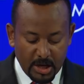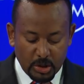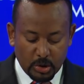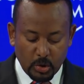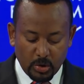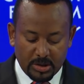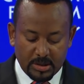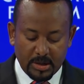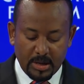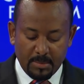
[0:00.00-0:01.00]
should
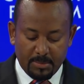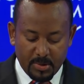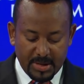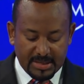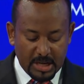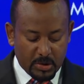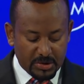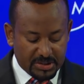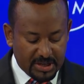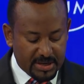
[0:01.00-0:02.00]
prudently
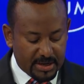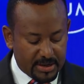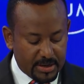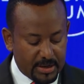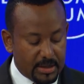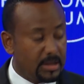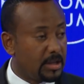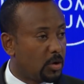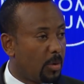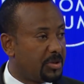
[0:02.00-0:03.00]
consider
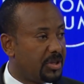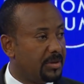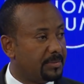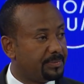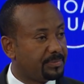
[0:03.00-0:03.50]
this option.